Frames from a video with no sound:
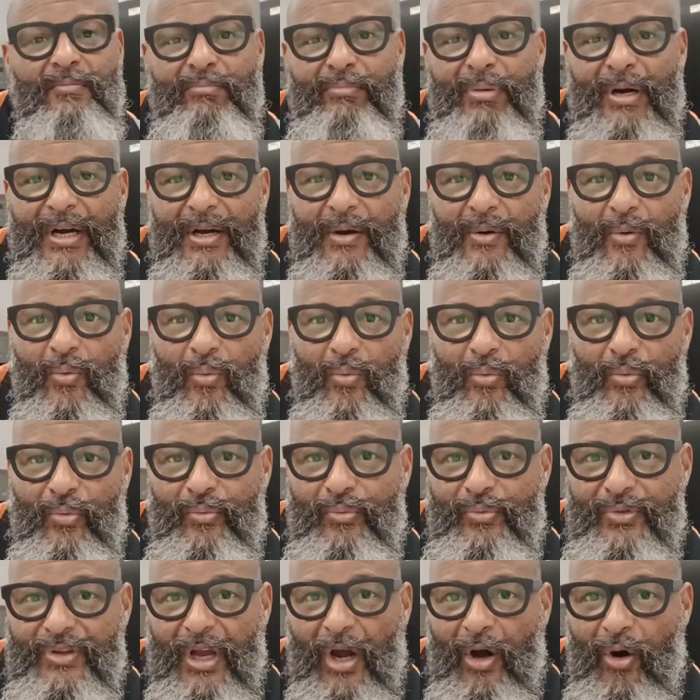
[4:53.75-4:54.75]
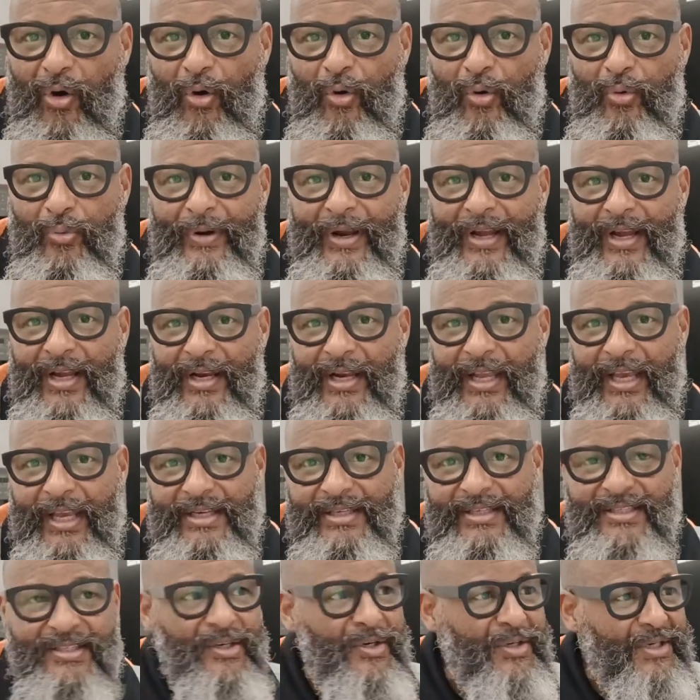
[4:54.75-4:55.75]
but the old
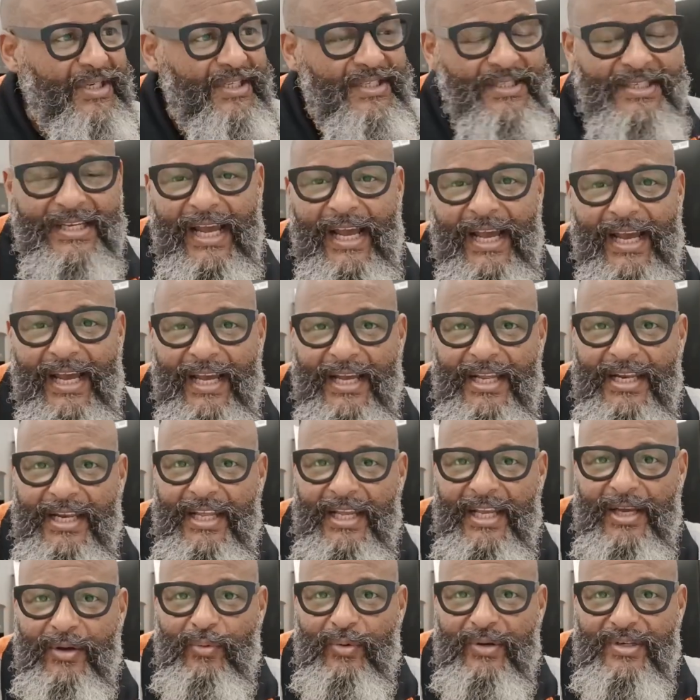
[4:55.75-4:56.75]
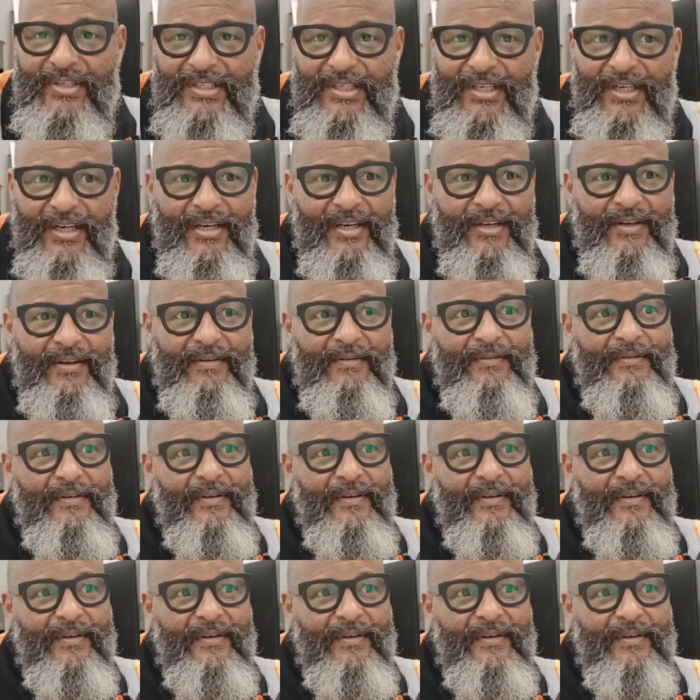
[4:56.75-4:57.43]
regulators on the side, it was a